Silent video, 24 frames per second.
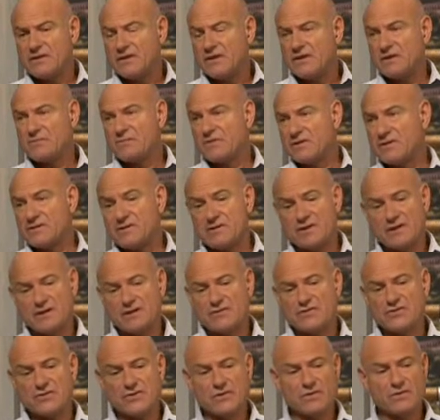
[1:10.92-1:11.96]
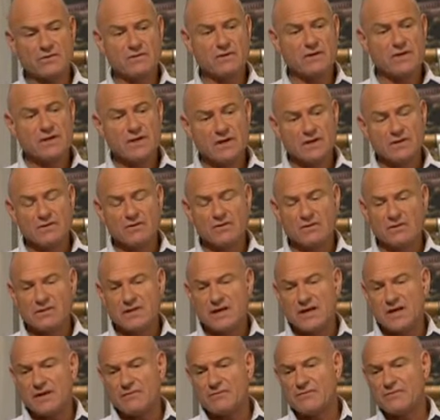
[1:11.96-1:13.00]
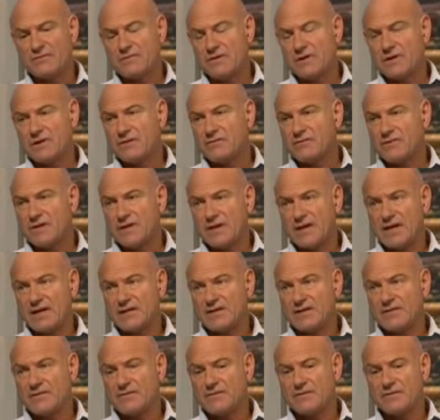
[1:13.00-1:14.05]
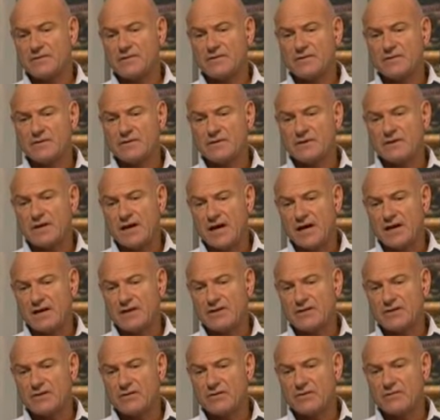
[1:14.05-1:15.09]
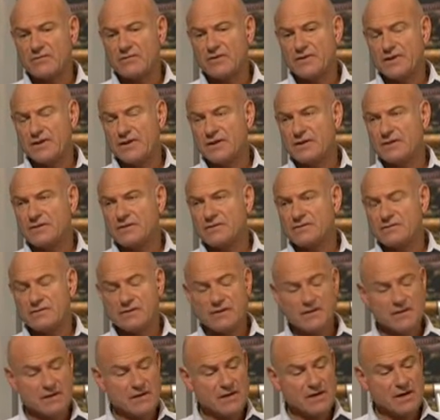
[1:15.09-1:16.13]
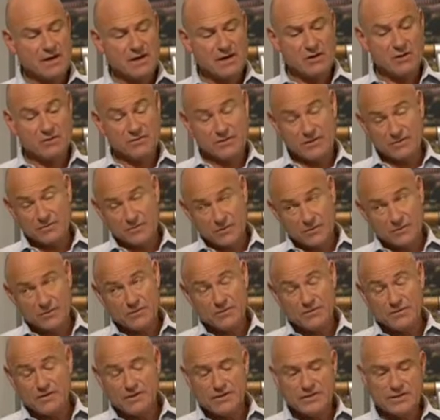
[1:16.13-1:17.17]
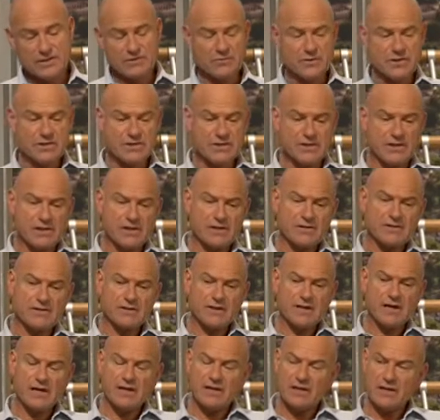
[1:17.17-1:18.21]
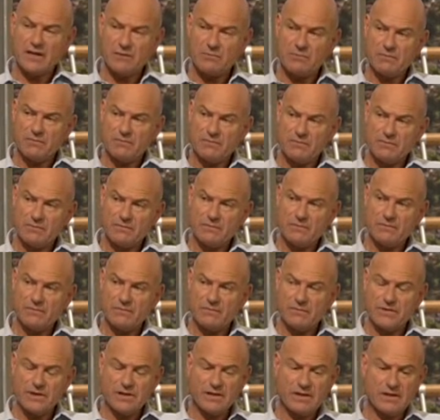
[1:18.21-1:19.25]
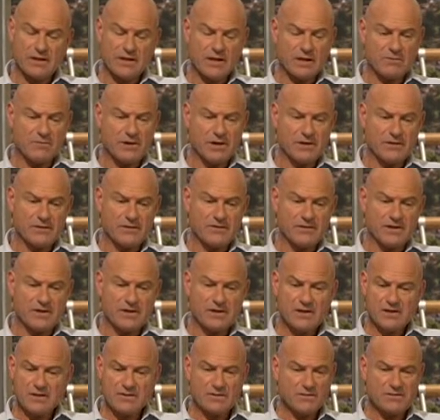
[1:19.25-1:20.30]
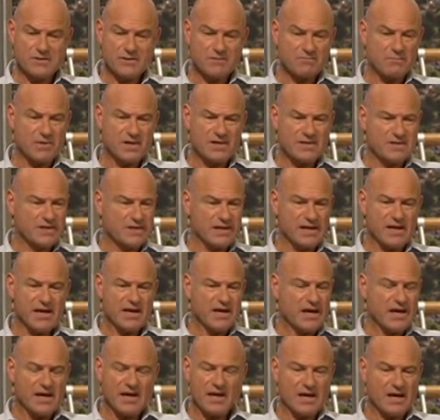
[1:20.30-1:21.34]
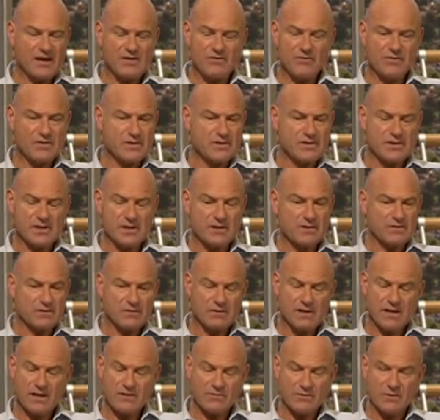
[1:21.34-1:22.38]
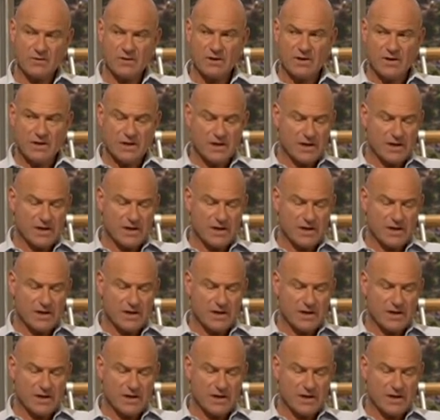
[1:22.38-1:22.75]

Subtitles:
team has shown not to have enough collective character over the years, over recent years, to get the club, dig the club out of it. So just basically at every single level.